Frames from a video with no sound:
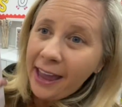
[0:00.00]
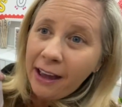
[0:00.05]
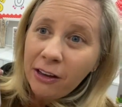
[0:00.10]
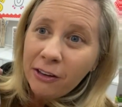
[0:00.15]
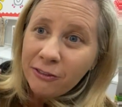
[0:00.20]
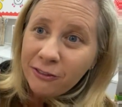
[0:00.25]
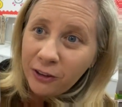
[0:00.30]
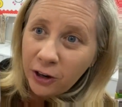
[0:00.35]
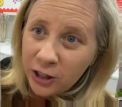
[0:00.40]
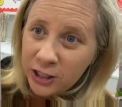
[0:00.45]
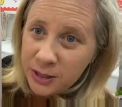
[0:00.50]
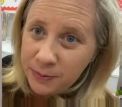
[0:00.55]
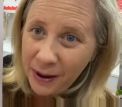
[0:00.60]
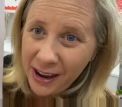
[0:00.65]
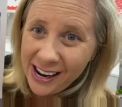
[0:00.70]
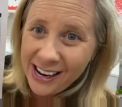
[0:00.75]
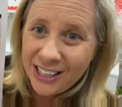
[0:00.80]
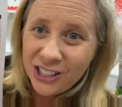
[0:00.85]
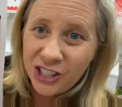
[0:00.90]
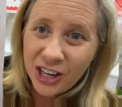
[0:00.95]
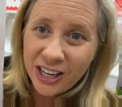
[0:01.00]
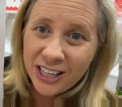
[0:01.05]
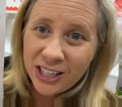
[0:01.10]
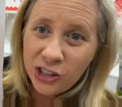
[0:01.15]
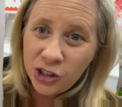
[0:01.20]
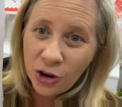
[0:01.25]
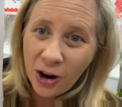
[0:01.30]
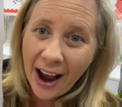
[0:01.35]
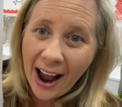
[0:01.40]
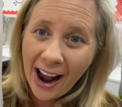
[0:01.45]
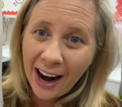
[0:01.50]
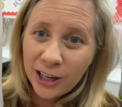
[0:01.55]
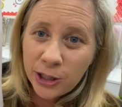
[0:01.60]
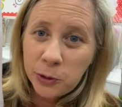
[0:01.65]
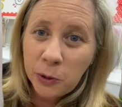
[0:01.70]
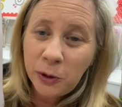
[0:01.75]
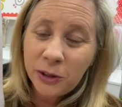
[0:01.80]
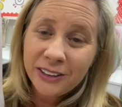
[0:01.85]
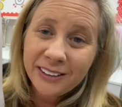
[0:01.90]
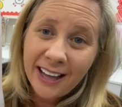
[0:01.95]
first page is your
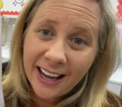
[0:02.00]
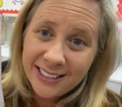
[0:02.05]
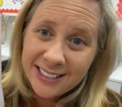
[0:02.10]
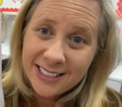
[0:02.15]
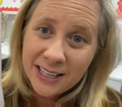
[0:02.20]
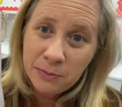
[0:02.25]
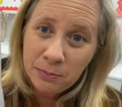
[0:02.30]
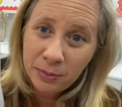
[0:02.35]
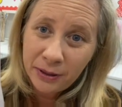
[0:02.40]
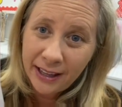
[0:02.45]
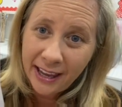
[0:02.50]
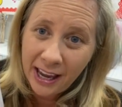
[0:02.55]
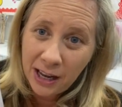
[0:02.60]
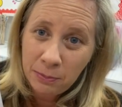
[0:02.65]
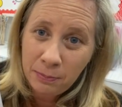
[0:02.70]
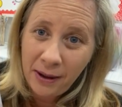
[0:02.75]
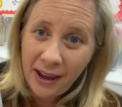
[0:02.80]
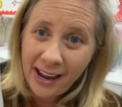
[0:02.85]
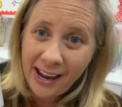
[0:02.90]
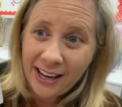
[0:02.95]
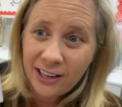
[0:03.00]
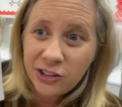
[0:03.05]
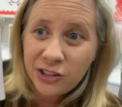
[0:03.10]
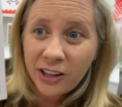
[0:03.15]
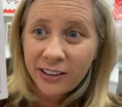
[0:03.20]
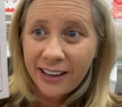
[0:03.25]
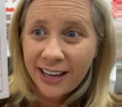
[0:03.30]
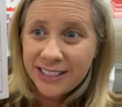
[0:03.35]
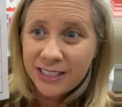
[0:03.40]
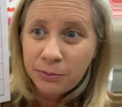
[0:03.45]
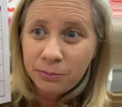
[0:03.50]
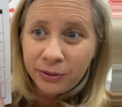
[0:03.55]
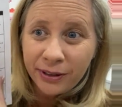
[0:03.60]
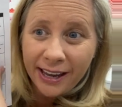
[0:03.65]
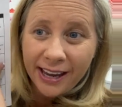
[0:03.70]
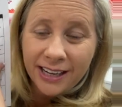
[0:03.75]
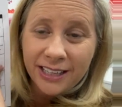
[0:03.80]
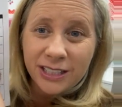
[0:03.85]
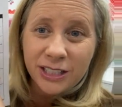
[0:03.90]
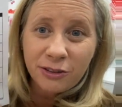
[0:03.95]
actual lesson plan page. The lesson
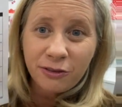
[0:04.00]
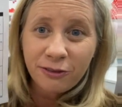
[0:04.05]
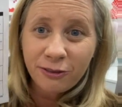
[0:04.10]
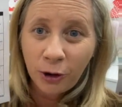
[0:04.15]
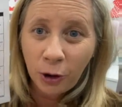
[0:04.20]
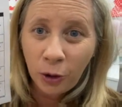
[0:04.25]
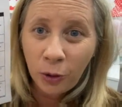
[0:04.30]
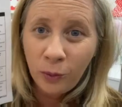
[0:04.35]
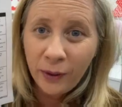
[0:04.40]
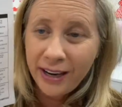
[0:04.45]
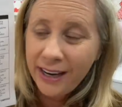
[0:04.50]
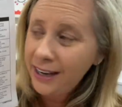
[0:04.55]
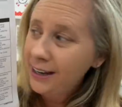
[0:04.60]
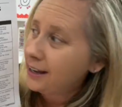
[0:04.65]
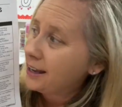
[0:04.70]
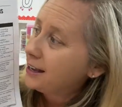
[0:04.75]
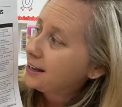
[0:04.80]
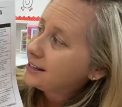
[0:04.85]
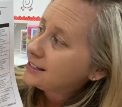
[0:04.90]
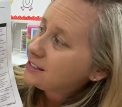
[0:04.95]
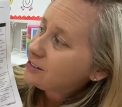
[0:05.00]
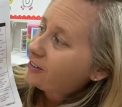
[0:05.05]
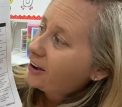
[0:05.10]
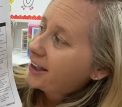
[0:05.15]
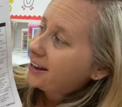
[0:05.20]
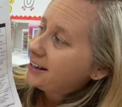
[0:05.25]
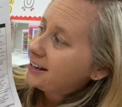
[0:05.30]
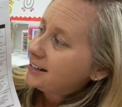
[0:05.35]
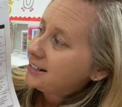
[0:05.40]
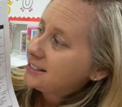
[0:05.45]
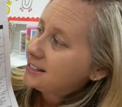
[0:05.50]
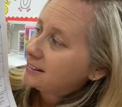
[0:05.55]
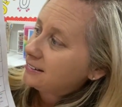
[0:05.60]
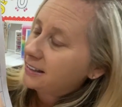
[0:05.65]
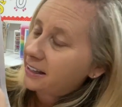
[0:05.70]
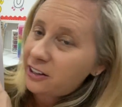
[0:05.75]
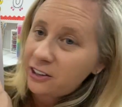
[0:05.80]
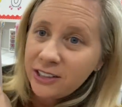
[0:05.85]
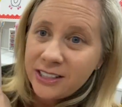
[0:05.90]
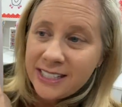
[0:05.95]
plan is a full week divided into
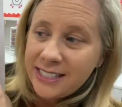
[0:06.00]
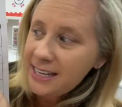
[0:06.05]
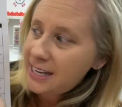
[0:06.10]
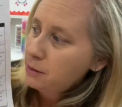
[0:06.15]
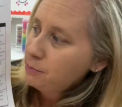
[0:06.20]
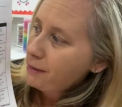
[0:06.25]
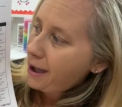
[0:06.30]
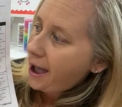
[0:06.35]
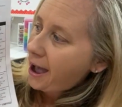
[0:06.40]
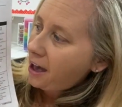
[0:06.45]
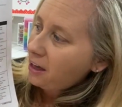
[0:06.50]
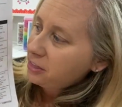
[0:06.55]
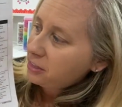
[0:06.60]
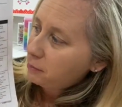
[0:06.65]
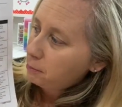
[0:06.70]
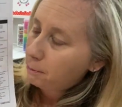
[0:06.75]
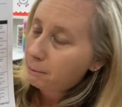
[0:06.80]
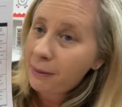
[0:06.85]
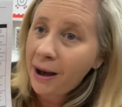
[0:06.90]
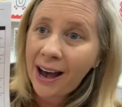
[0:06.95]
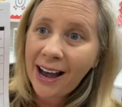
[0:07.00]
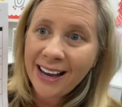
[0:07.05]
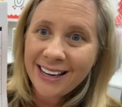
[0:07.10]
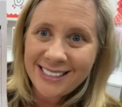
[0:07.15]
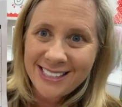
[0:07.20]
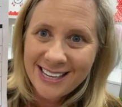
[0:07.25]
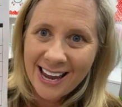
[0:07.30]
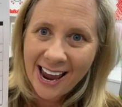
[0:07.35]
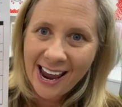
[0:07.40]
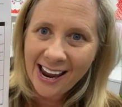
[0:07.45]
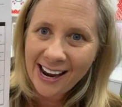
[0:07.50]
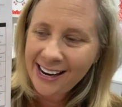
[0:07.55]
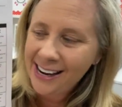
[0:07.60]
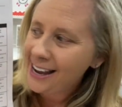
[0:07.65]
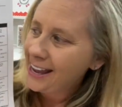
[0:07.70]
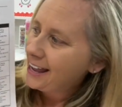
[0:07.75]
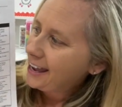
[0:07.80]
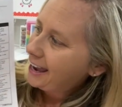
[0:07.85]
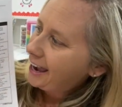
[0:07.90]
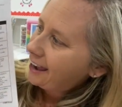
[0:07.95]
literacy and math by day.
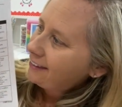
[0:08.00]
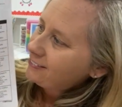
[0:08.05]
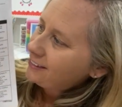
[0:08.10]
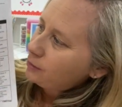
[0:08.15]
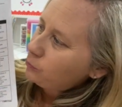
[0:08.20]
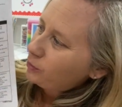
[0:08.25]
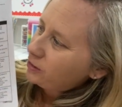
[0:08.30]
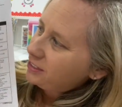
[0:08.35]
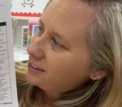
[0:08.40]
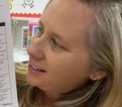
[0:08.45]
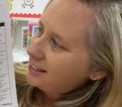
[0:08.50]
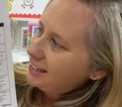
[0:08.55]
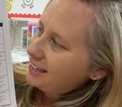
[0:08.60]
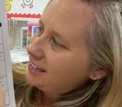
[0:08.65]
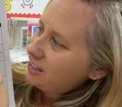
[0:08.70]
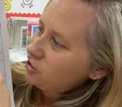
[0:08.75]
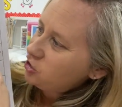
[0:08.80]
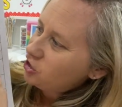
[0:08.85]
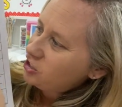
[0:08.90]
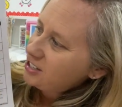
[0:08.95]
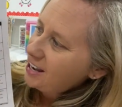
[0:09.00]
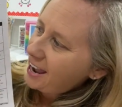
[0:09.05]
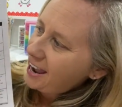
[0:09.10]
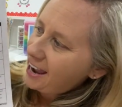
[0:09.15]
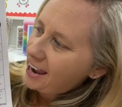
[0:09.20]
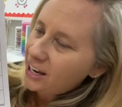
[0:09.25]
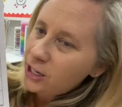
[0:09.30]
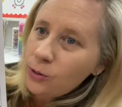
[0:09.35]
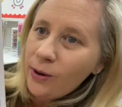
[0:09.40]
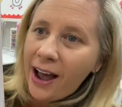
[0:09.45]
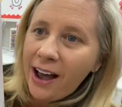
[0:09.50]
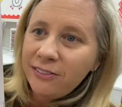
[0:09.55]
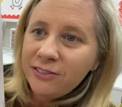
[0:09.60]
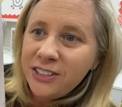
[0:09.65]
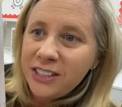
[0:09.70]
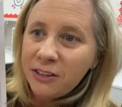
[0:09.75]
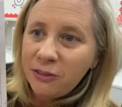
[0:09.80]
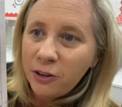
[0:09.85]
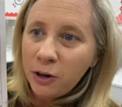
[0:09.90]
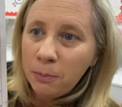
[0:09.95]
And then within each day, you have
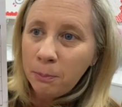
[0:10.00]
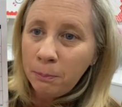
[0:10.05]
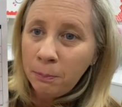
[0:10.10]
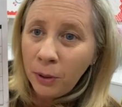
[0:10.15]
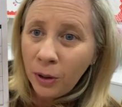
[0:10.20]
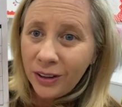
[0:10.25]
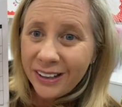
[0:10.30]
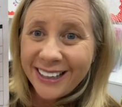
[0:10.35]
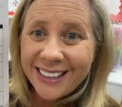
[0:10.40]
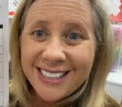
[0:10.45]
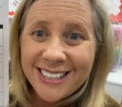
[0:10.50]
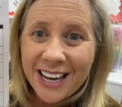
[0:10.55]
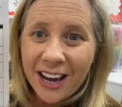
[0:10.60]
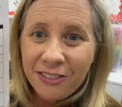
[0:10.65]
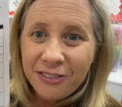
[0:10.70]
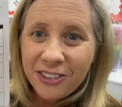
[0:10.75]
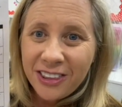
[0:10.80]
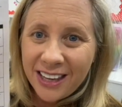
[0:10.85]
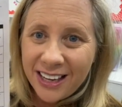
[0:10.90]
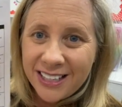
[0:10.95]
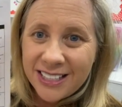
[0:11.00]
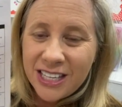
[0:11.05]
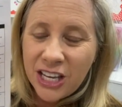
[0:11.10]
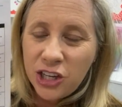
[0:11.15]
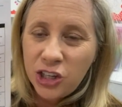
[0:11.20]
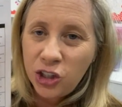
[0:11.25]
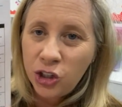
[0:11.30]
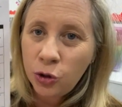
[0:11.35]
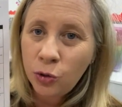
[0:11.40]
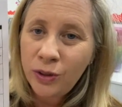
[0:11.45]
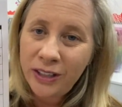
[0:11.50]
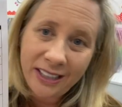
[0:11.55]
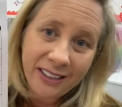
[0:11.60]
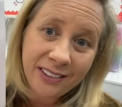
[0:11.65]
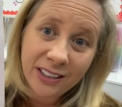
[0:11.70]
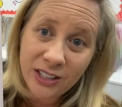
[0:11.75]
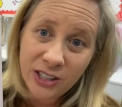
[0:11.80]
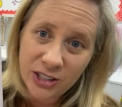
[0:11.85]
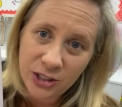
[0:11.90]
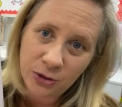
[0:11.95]
different bullets of things that you need
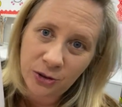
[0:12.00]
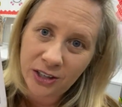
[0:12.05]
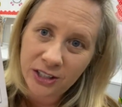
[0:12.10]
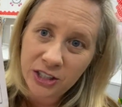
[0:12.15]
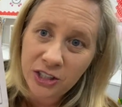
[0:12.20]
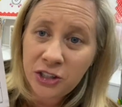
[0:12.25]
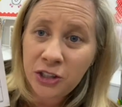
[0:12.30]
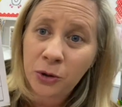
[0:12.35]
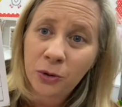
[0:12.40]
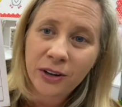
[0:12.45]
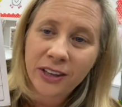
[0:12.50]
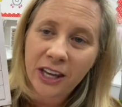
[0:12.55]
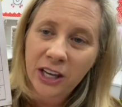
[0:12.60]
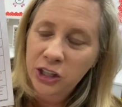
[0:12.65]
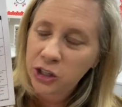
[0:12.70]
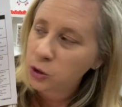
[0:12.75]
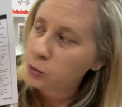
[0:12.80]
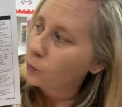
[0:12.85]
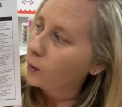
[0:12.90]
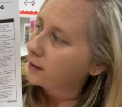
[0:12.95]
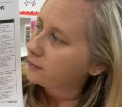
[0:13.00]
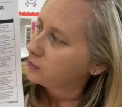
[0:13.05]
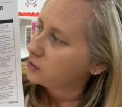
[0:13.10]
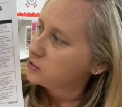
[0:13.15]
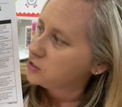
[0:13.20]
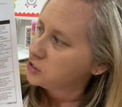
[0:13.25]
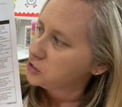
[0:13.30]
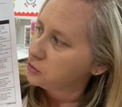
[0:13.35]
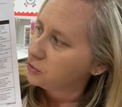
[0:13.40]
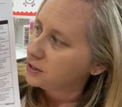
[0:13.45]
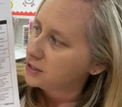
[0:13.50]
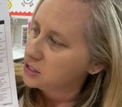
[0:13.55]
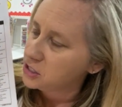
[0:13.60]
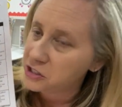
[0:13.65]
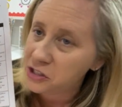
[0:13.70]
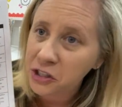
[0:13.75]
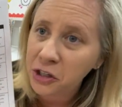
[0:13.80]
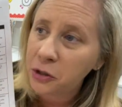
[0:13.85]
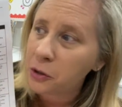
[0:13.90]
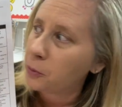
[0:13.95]
the student to do or that you want the student to
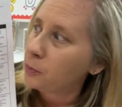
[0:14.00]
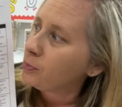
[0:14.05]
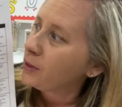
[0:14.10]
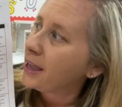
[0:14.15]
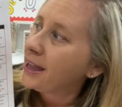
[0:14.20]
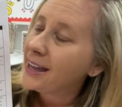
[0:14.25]
do.